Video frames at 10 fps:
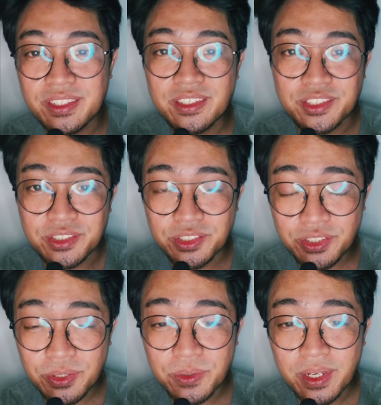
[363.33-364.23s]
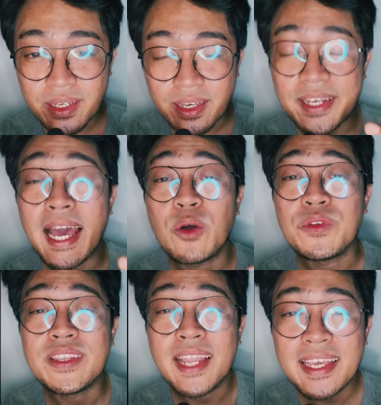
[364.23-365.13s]
signature shoe and how
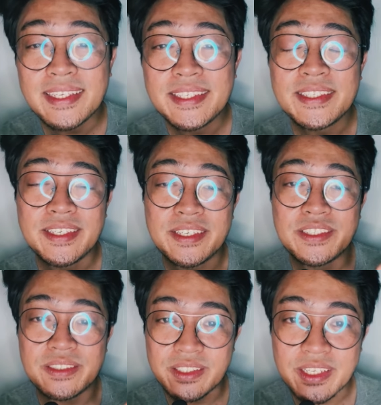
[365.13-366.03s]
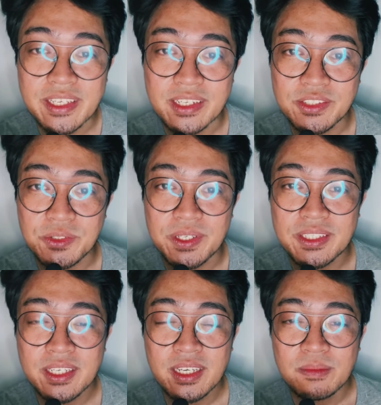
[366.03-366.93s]
Nike is leading us to
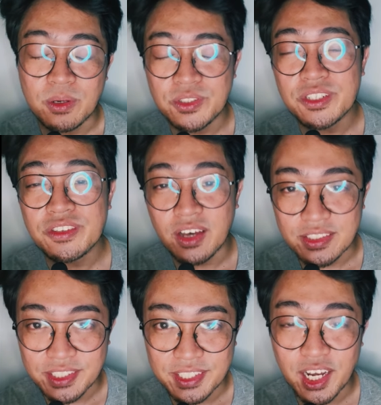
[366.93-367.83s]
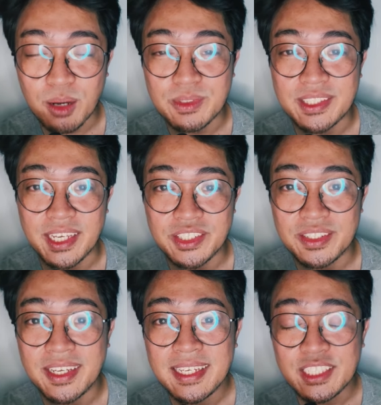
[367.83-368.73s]
it. Post your thoughts in the comments
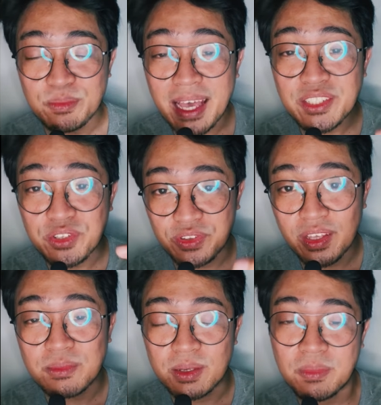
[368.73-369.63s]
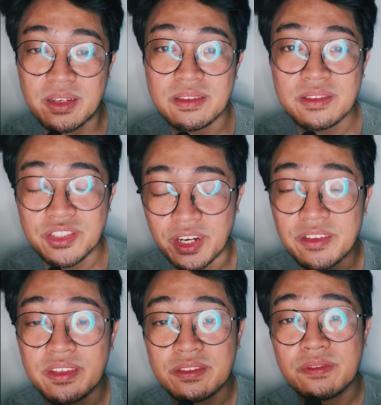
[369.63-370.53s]
section, smash the thumbs up button, share
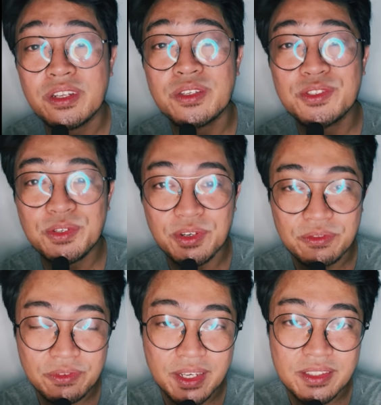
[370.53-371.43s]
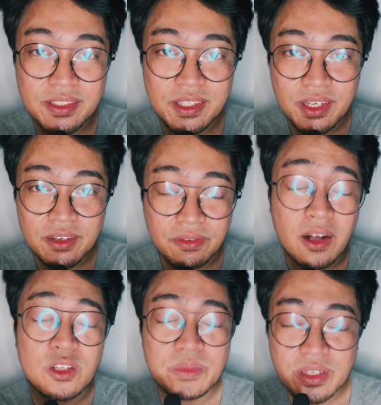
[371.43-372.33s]
this video to your friends,
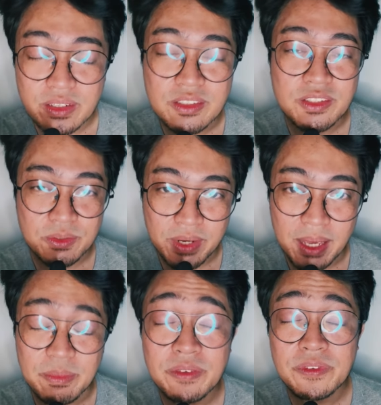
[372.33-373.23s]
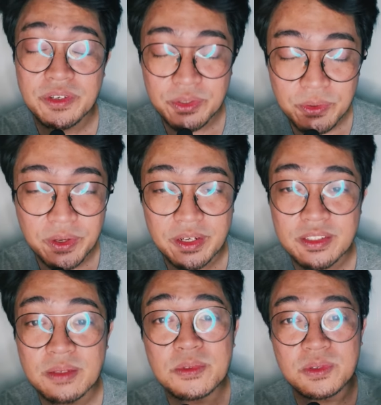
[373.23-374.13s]
follow me on Instagram. If you're new here,
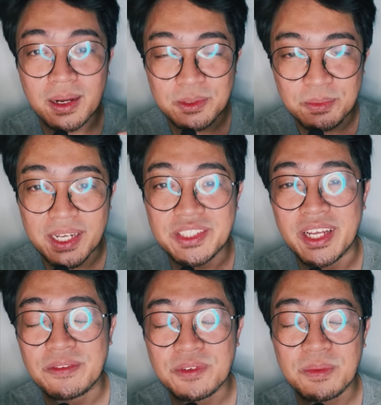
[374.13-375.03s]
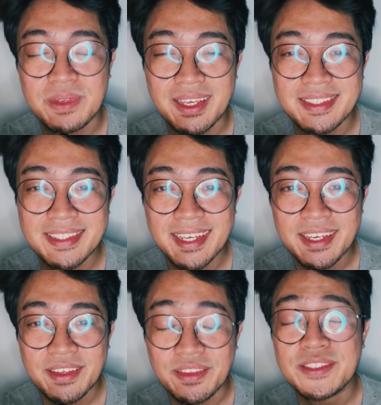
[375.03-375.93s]
subscribe to my channel for updates.
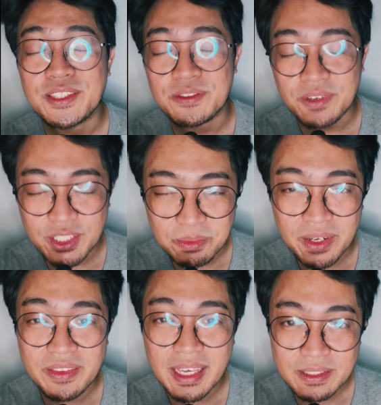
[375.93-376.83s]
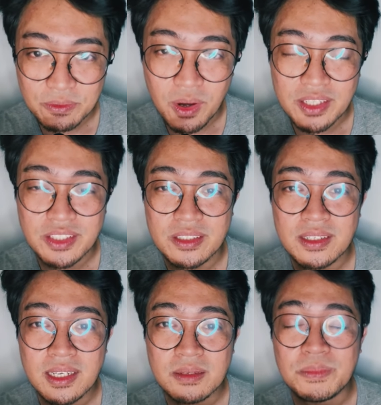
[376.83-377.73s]
This is Fresh Bear, thanks for watching,
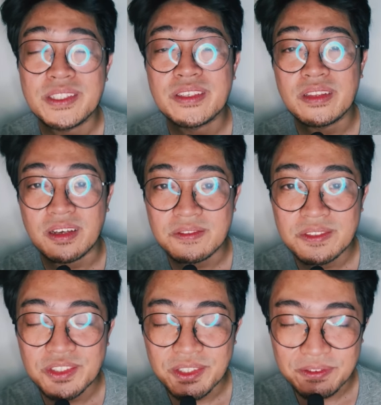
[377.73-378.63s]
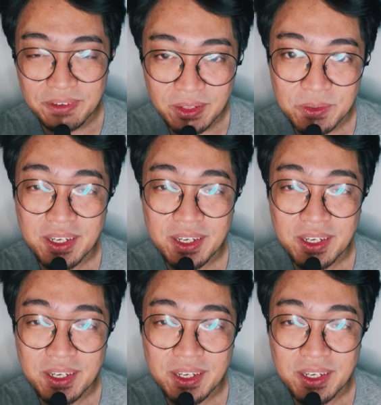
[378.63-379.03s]
peace and love to the fellow